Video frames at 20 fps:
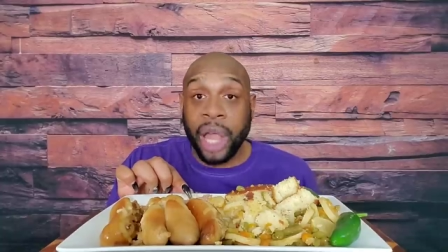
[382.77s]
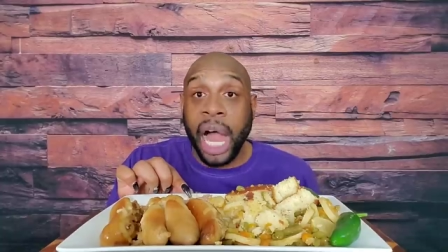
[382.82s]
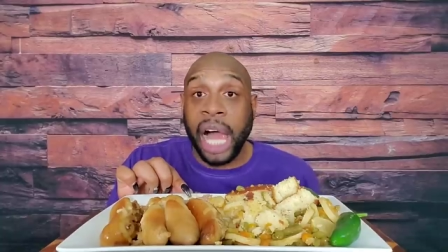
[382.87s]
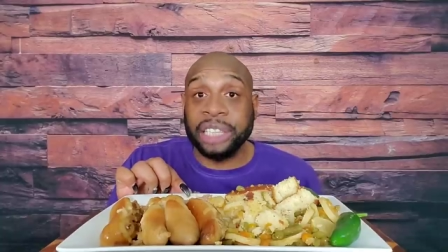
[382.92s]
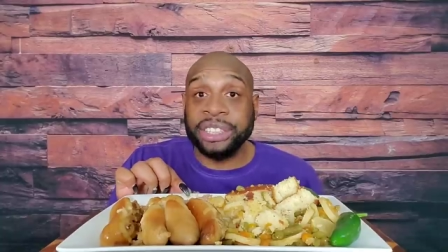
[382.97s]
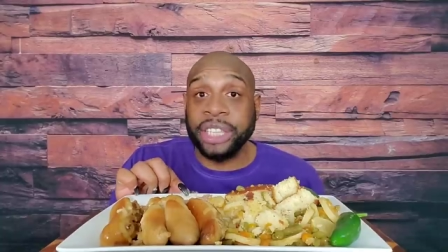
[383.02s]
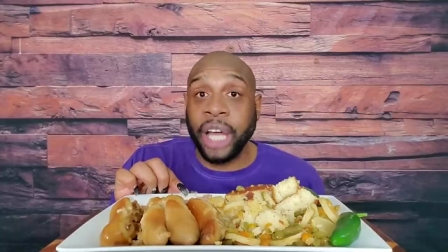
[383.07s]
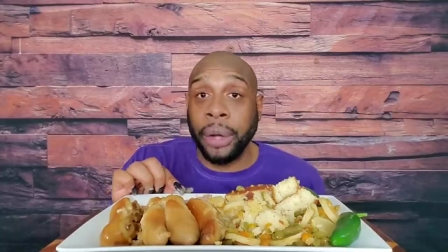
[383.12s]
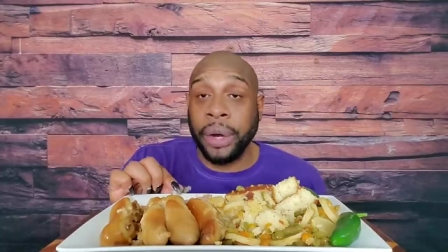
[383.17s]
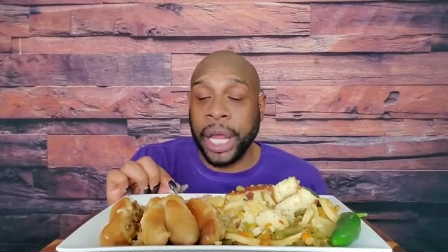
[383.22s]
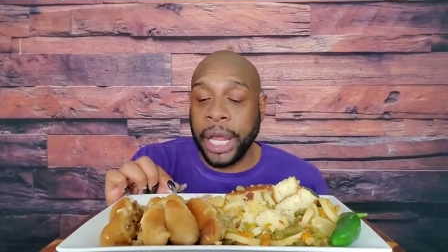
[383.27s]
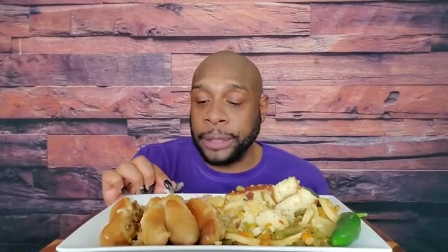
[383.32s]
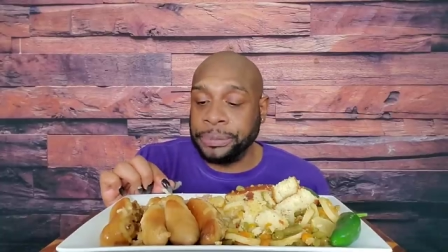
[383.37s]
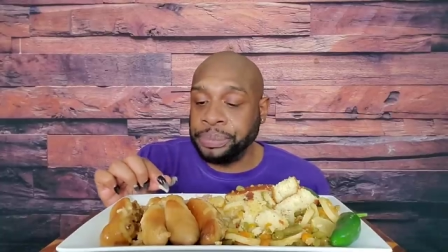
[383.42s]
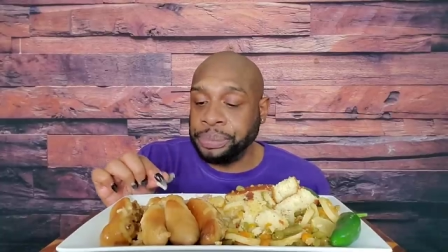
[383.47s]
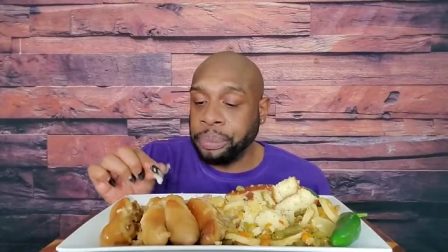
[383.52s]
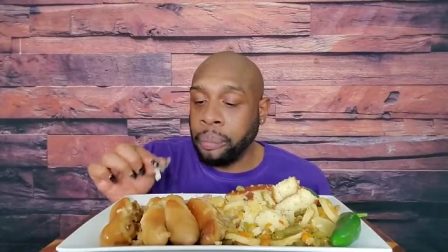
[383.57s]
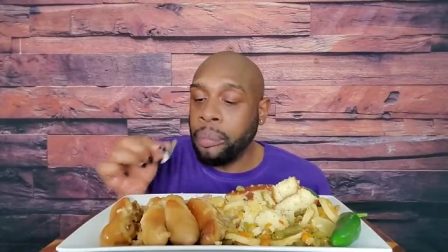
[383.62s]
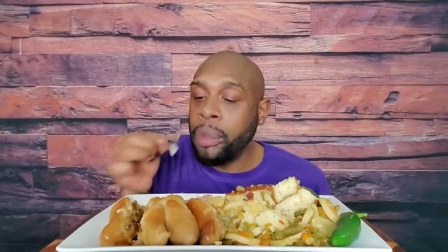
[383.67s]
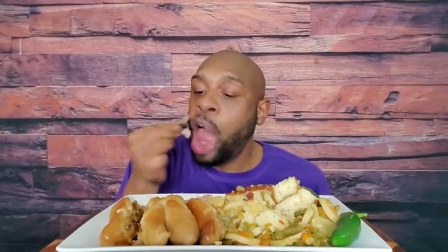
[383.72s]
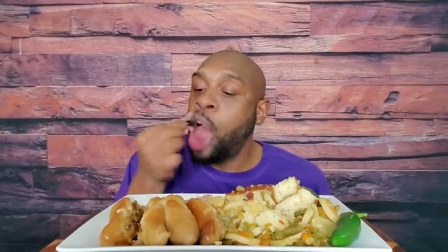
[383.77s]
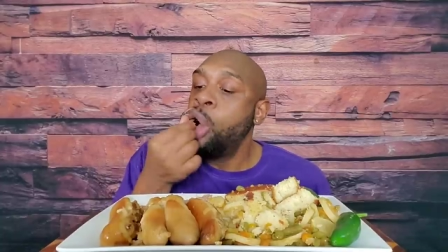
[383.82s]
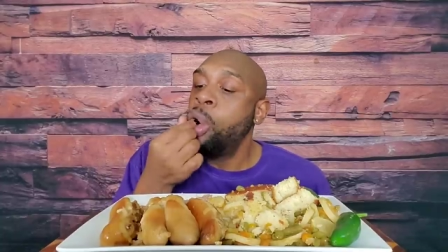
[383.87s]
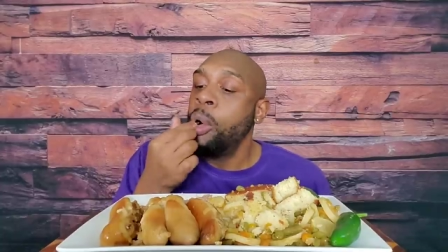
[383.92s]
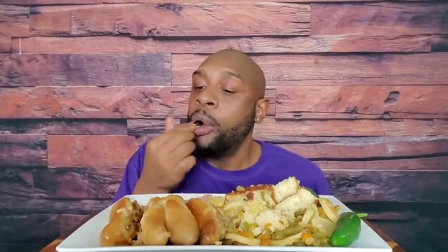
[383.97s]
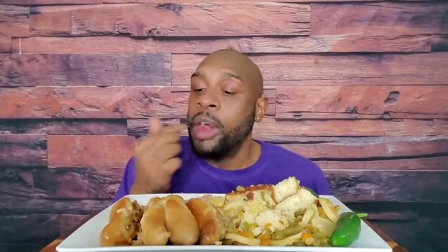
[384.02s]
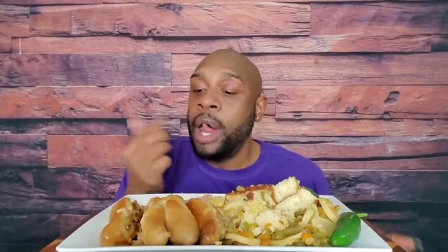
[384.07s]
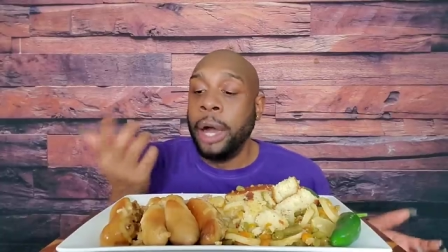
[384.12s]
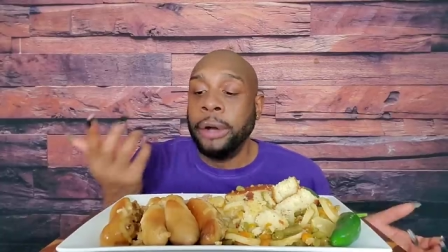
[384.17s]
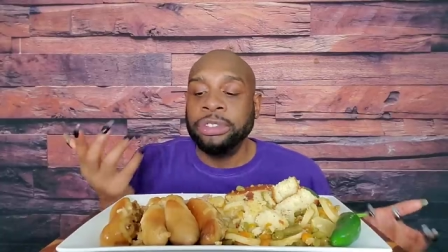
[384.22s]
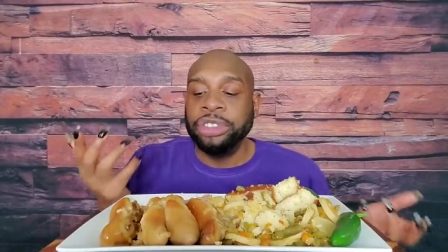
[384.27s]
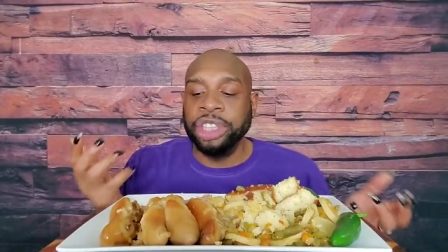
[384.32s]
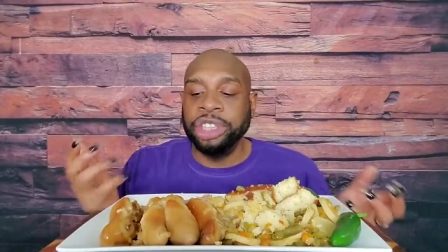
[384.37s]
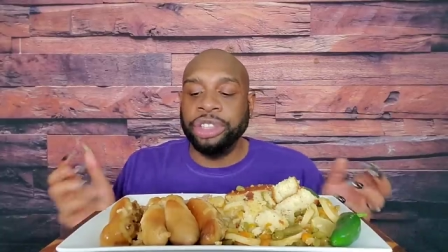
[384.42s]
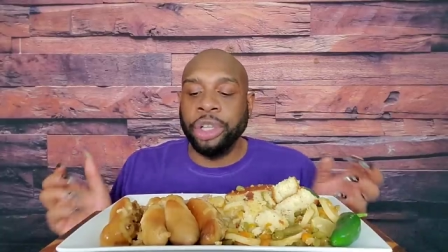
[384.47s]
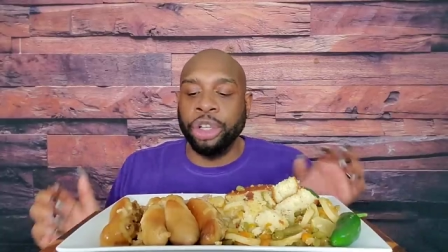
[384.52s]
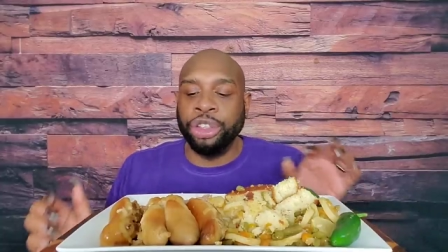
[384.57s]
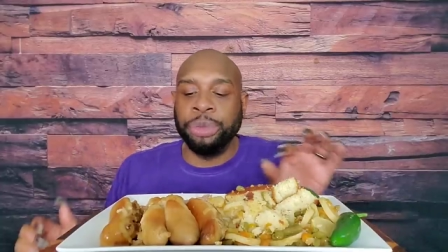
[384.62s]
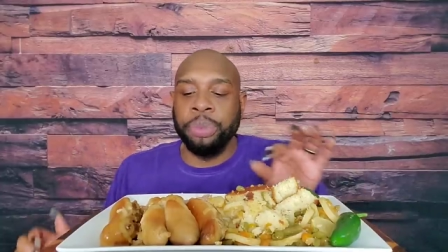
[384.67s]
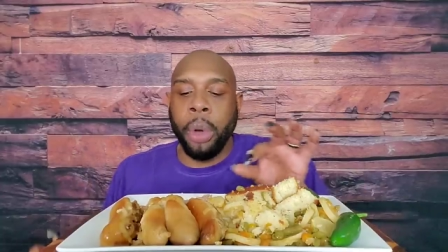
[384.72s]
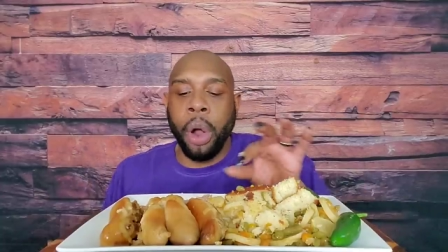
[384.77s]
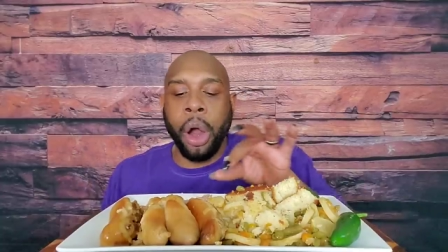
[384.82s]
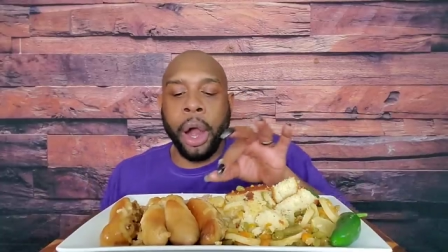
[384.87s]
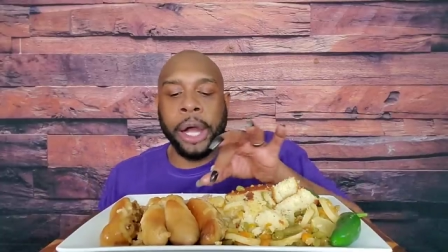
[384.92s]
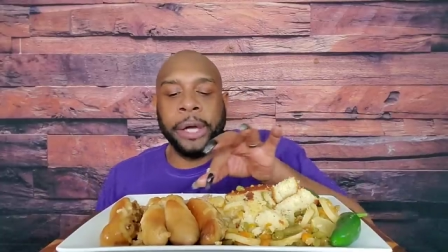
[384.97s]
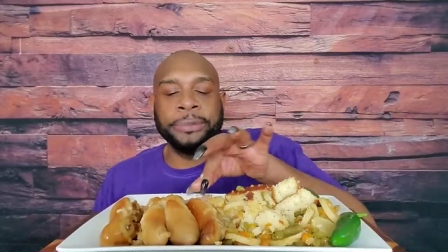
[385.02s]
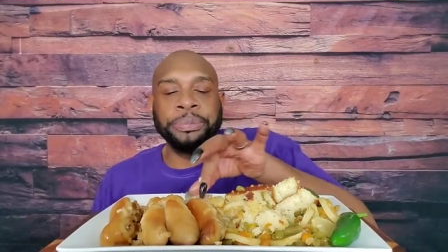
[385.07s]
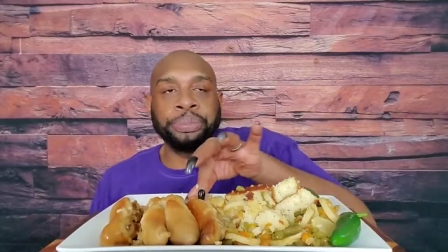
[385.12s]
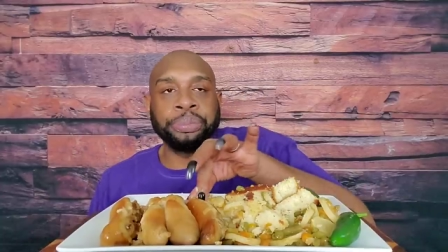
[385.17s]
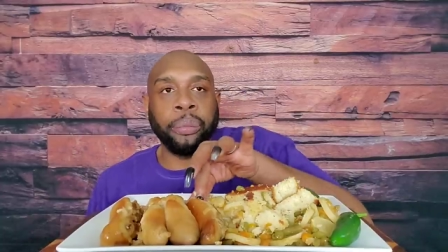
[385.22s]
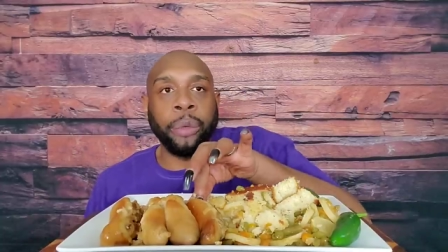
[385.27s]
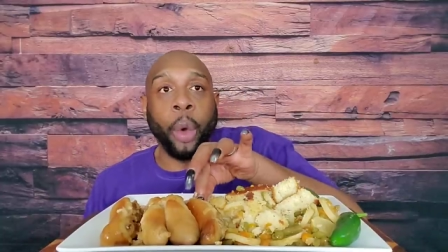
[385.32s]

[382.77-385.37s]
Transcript: I saw that. She's so smart.